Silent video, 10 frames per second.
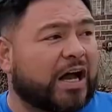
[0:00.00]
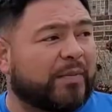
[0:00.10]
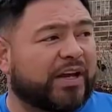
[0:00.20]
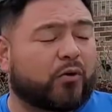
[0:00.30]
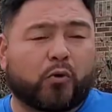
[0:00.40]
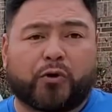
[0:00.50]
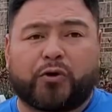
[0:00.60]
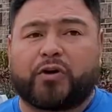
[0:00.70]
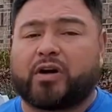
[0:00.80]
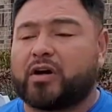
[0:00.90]
I made an
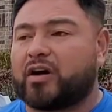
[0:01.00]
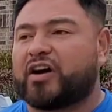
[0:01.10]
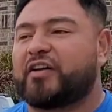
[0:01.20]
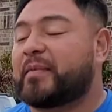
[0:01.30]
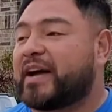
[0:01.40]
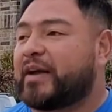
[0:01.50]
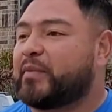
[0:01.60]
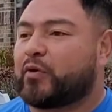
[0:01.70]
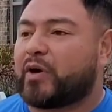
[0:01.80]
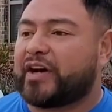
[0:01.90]
order on my
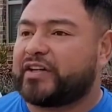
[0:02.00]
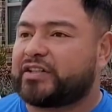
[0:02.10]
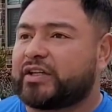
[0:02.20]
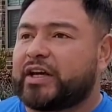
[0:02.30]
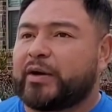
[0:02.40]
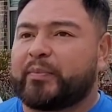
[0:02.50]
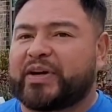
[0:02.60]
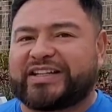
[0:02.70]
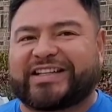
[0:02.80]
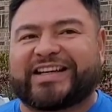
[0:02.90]
Meguiar's,
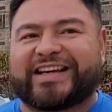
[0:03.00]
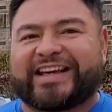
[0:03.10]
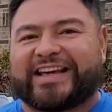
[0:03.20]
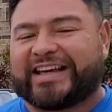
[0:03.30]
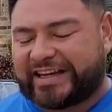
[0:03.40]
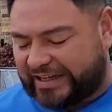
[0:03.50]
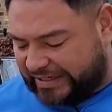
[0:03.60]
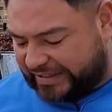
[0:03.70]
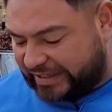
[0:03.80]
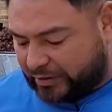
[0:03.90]
but it
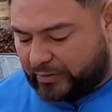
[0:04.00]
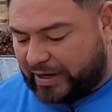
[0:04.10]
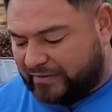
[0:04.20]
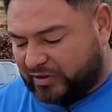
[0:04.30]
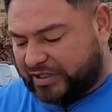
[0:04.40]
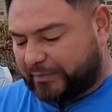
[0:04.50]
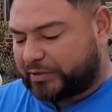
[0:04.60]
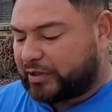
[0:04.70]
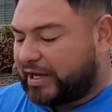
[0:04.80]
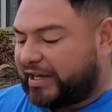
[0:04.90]
didn't arrive on time,
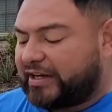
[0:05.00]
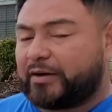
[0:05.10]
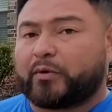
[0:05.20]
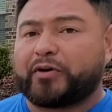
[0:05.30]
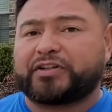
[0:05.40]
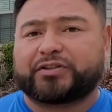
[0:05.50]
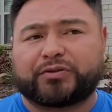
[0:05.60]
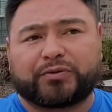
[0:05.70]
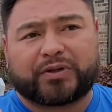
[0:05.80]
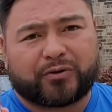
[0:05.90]
so I ended up going
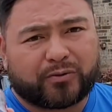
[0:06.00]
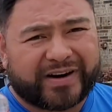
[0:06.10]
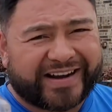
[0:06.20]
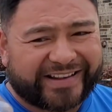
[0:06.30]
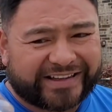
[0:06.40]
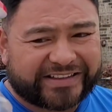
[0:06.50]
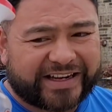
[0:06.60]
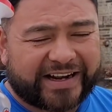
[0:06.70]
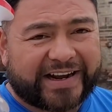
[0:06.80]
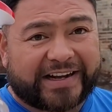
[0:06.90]
to O'Reilly's
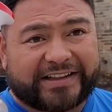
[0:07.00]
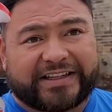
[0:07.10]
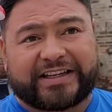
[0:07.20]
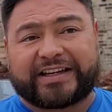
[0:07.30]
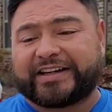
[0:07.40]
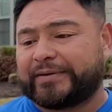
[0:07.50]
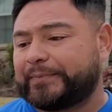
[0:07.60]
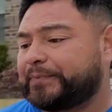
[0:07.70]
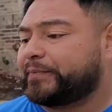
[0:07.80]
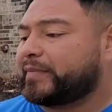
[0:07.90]
and I got the
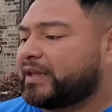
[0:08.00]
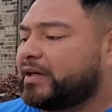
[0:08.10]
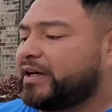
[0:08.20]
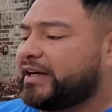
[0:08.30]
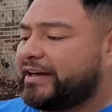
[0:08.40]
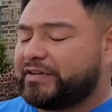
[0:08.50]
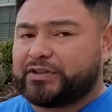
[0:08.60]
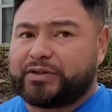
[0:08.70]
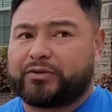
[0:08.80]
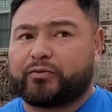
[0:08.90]
heavy
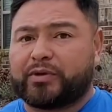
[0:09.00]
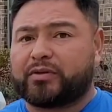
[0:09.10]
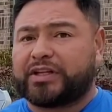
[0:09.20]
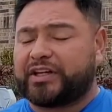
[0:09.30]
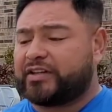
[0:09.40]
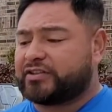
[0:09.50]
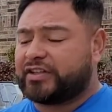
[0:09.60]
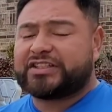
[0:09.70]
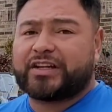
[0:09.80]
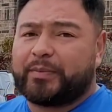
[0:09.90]
duty wheel cleaner. So
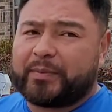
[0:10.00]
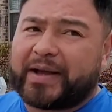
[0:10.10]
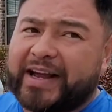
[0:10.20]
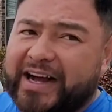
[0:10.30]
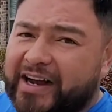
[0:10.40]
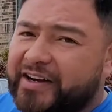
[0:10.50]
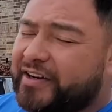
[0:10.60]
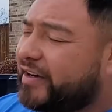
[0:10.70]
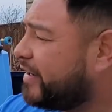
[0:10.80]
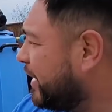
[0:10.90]
this is going to be my iron